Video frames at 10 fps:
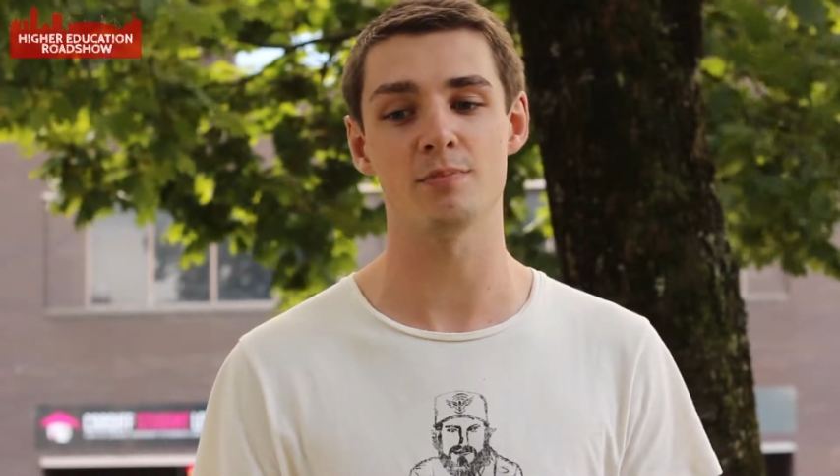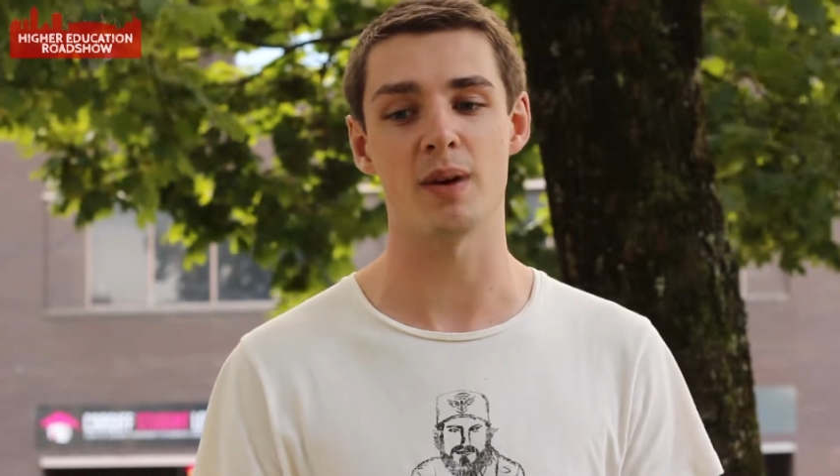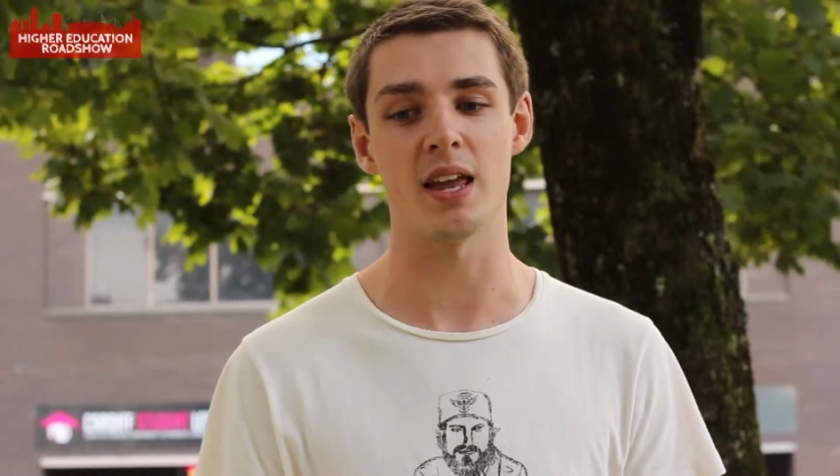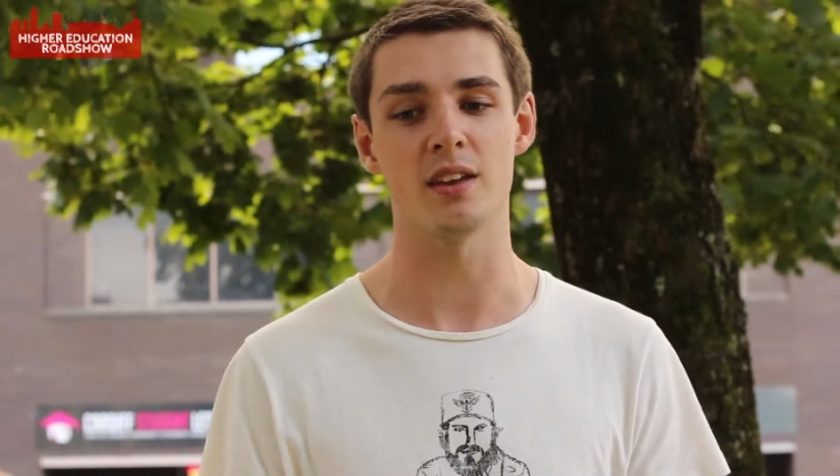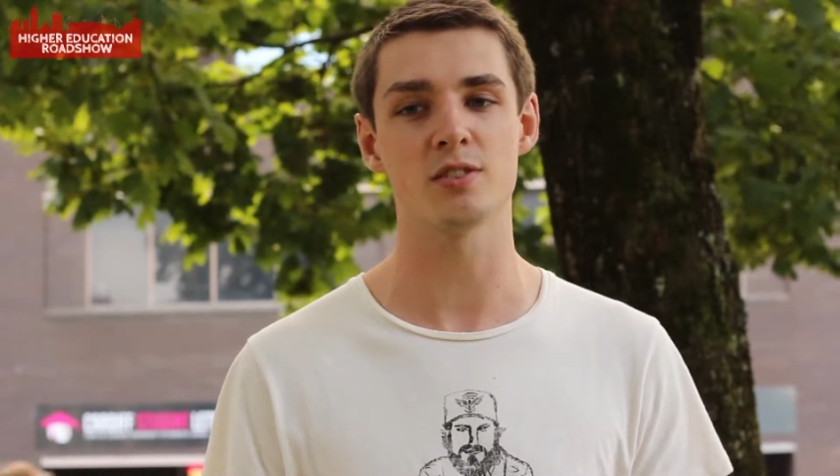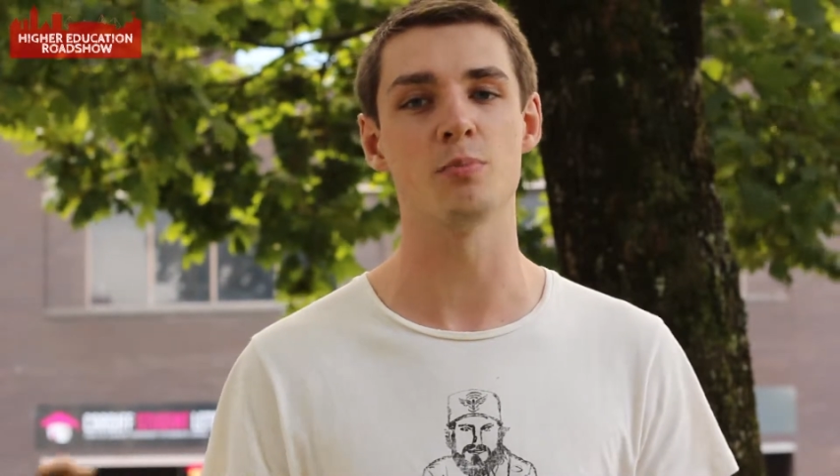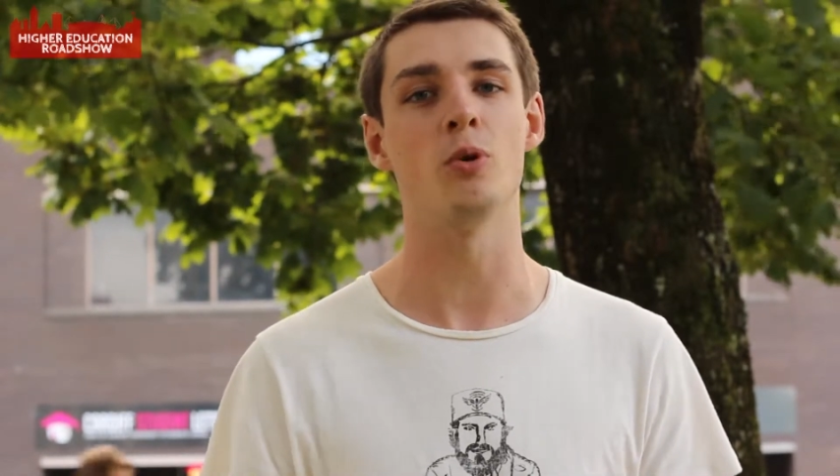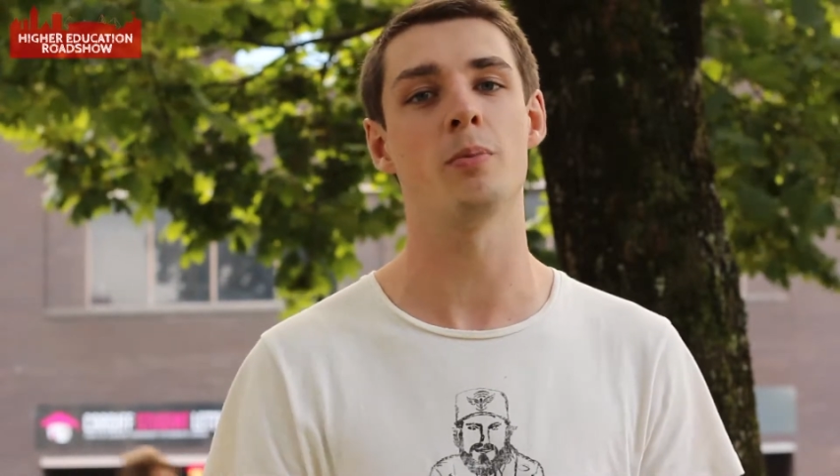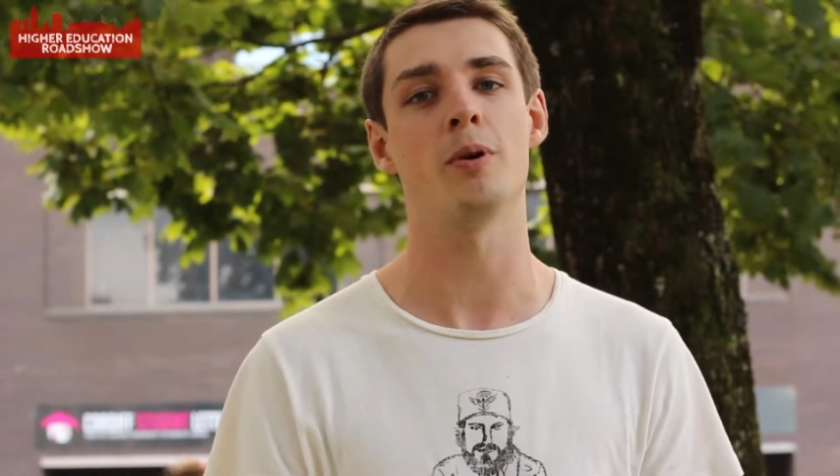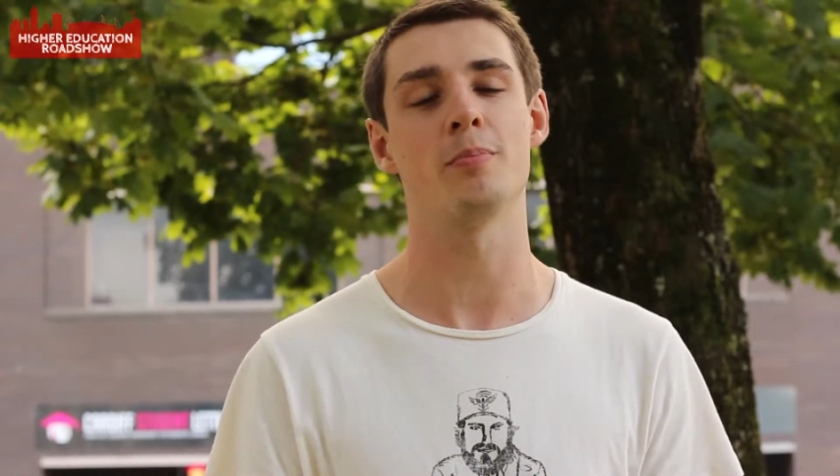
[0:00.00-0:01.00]
but in a
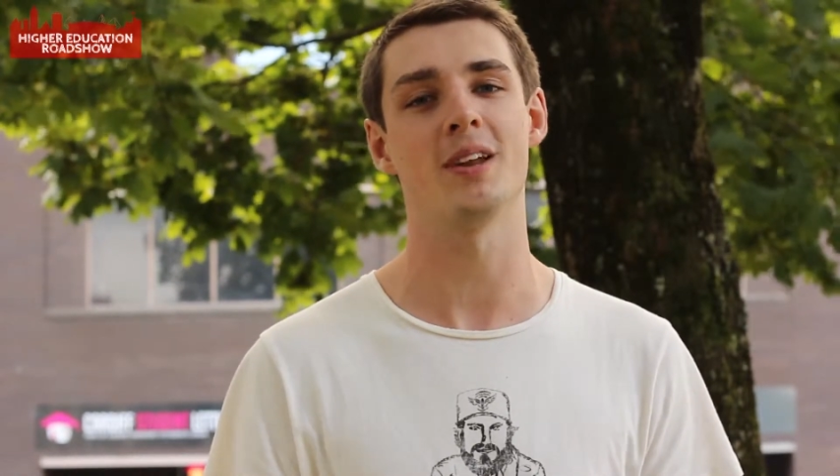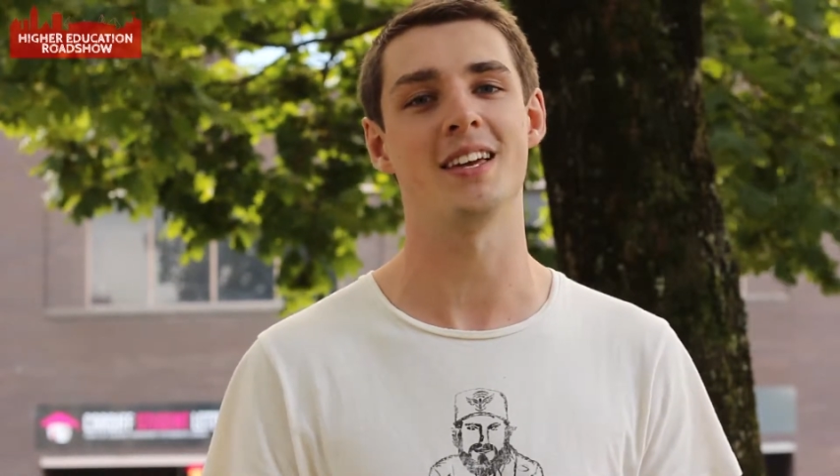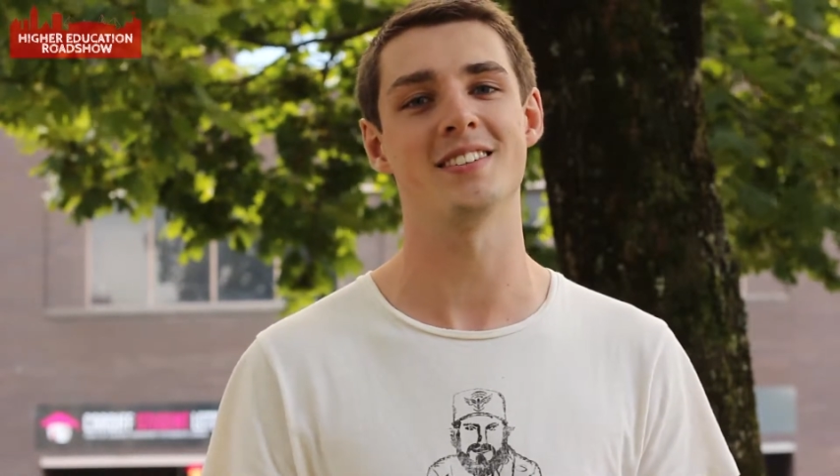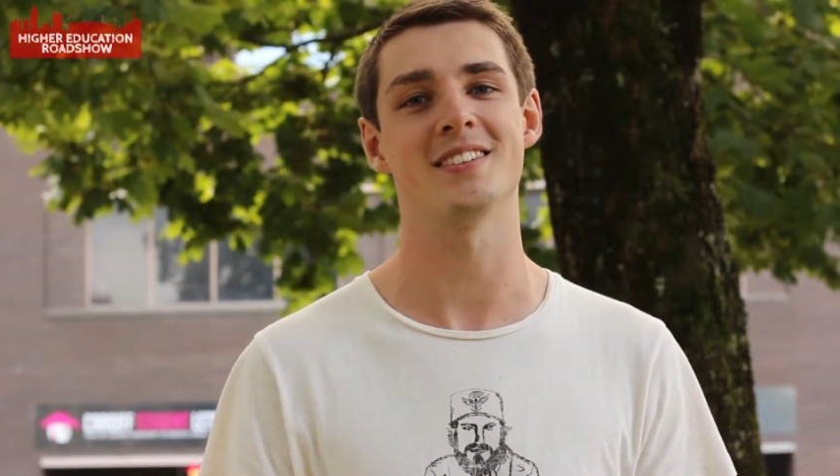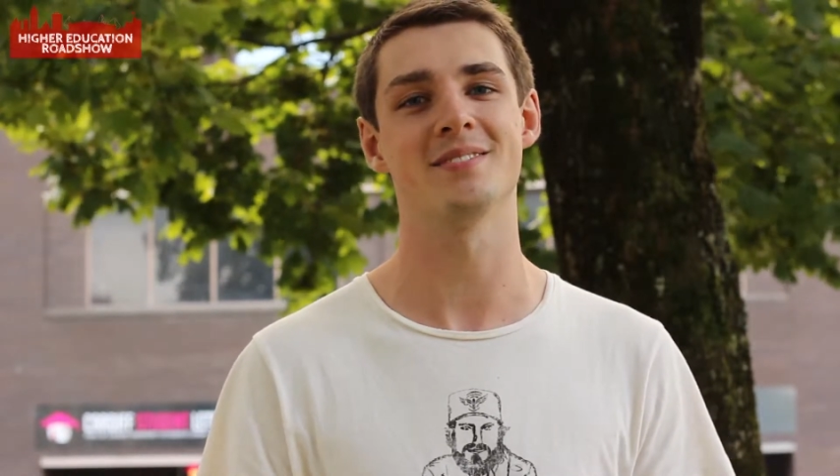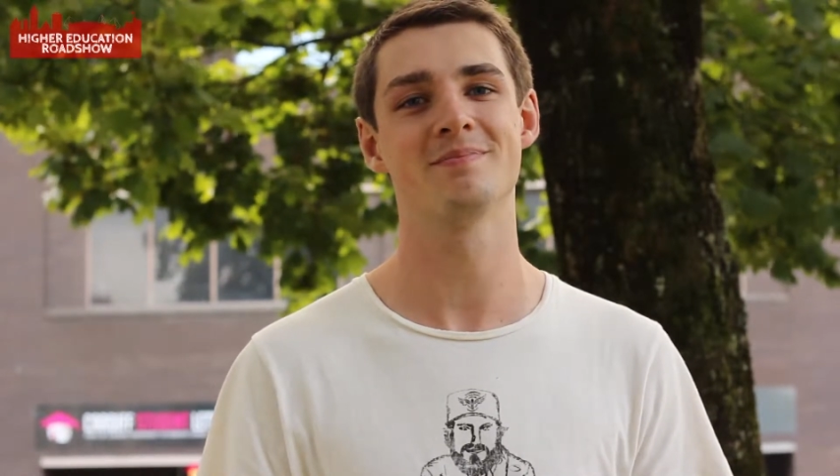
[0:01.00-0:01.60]
smaller population.